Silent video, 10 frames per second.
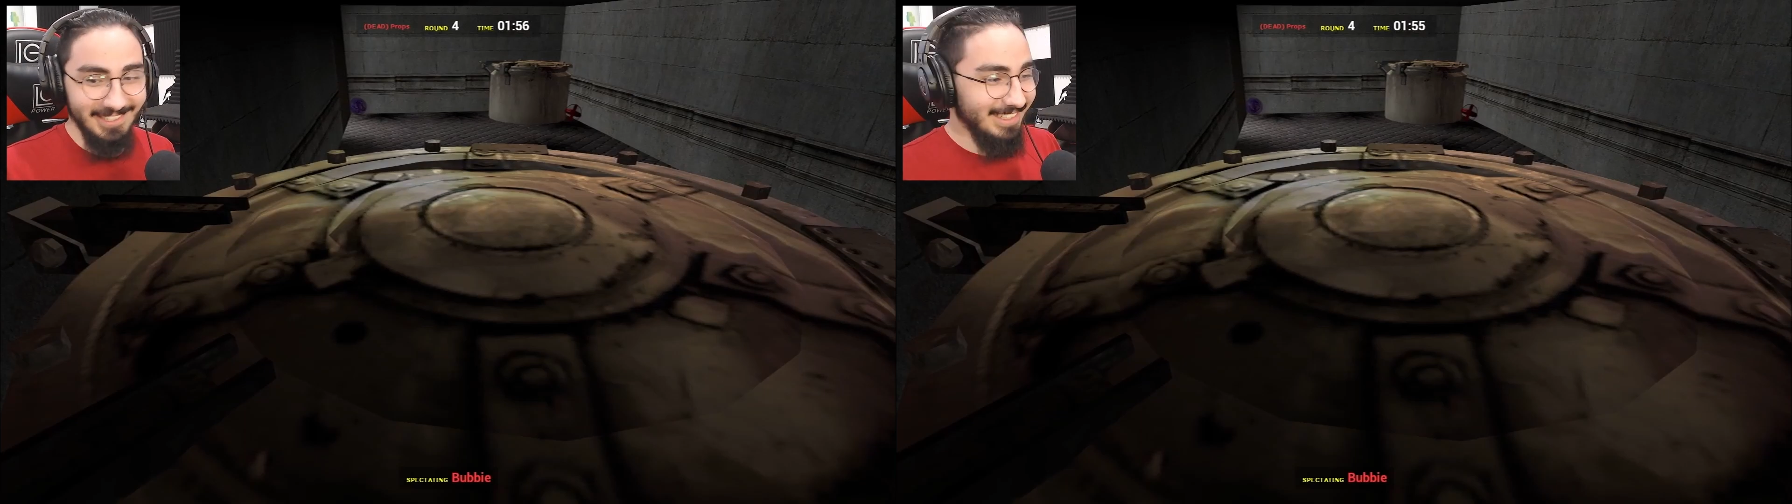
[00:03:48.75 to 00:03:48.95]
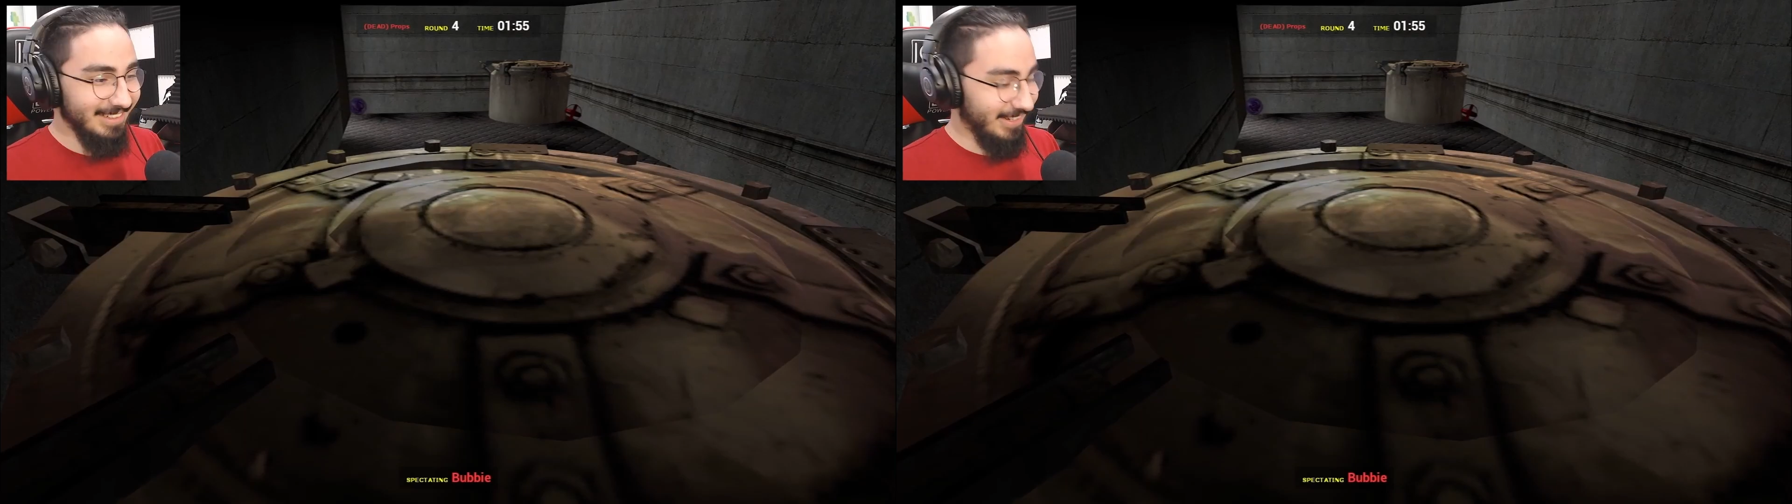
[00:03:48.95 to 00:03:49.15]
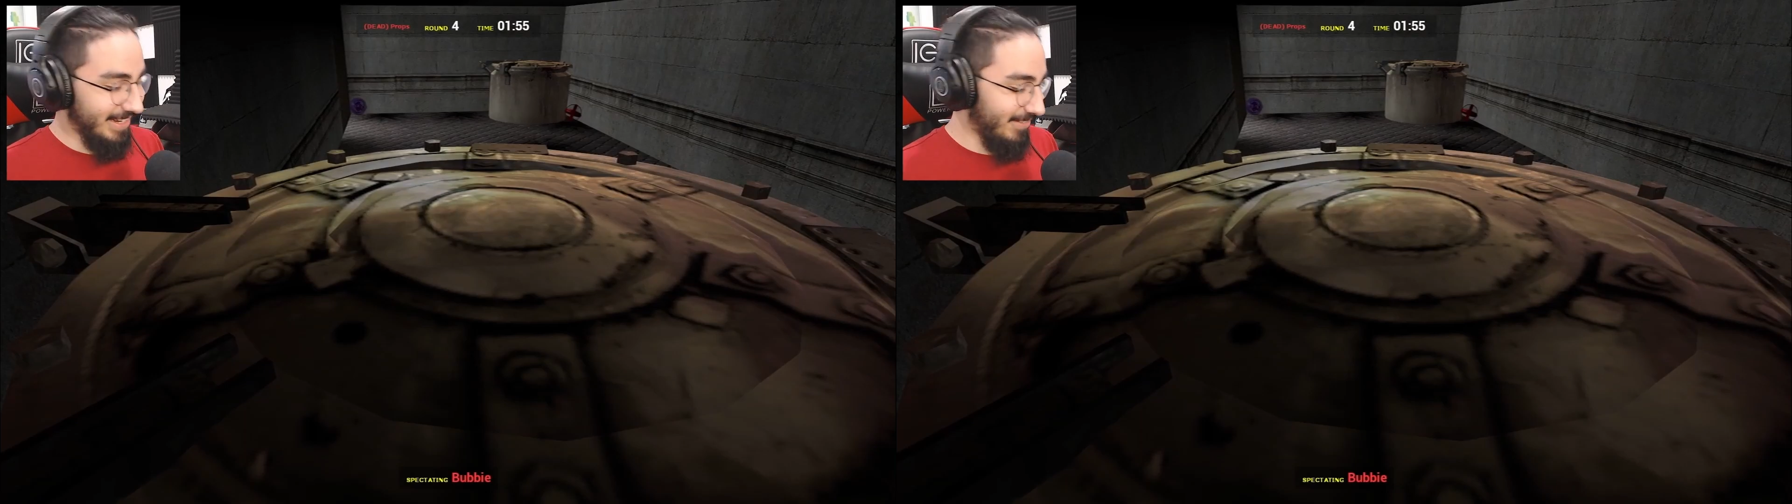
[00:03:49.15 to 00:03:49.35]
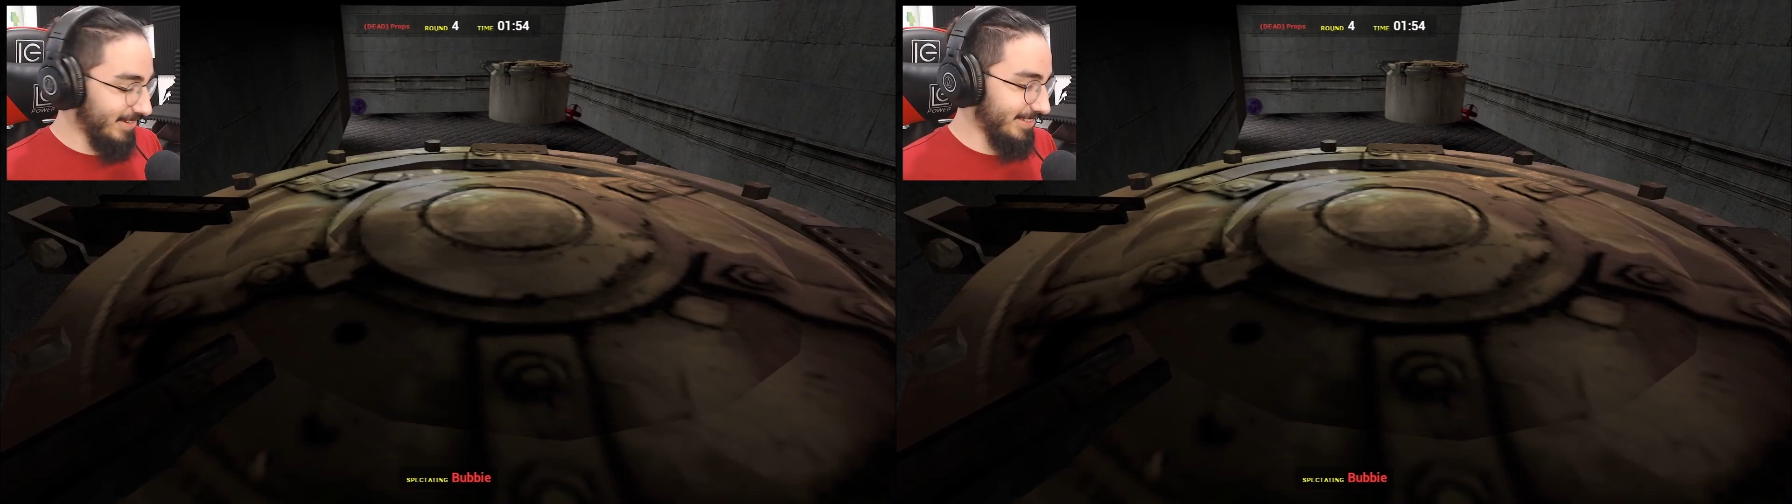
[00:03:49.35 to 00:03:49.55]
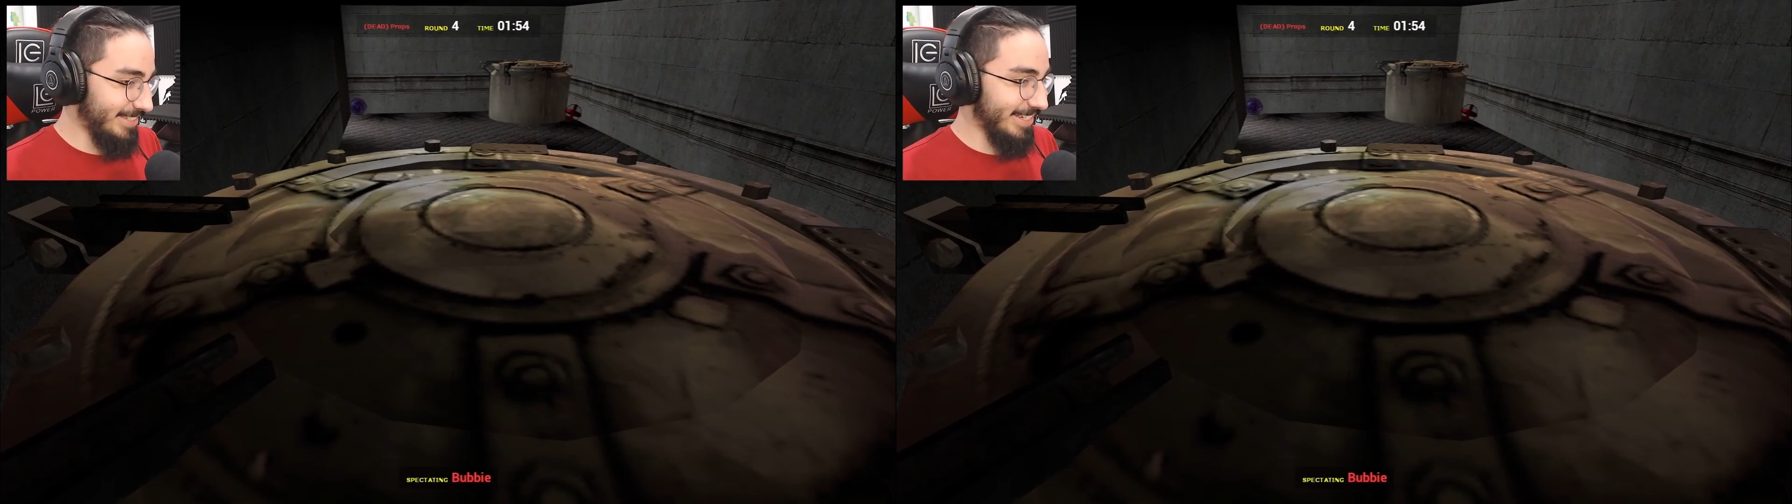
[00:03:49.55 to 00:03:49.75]
Whatever you
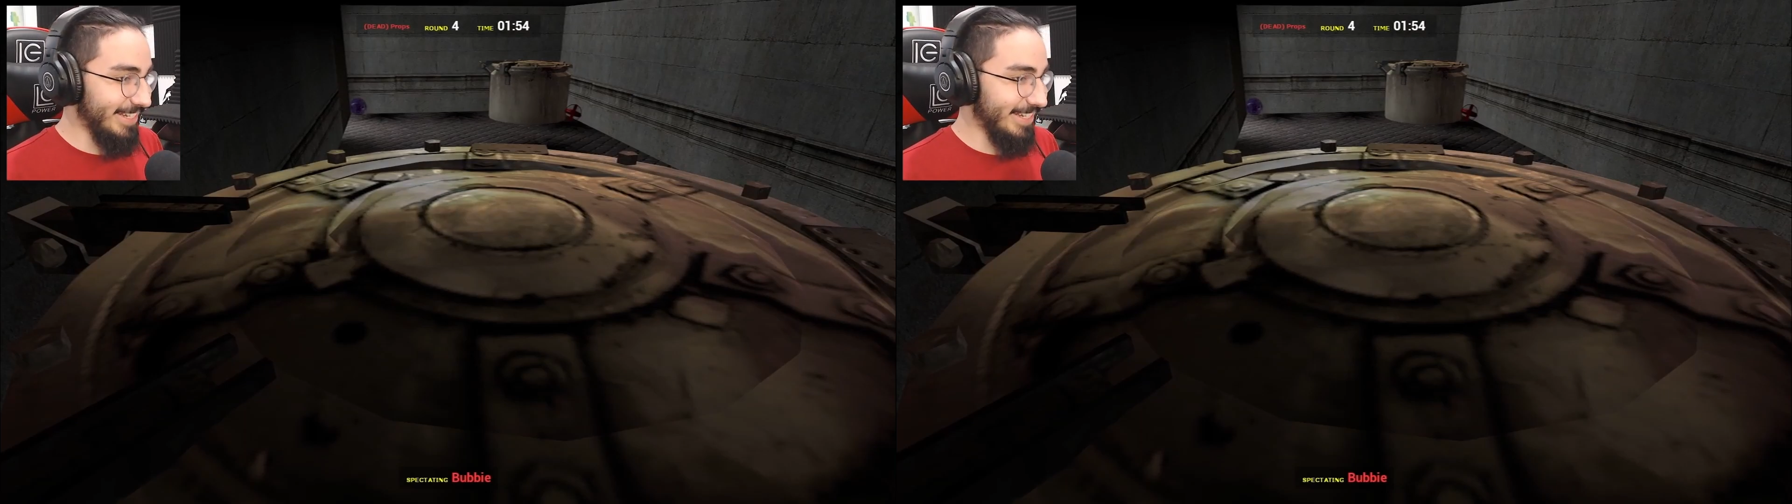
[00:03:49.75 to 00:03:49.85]
say.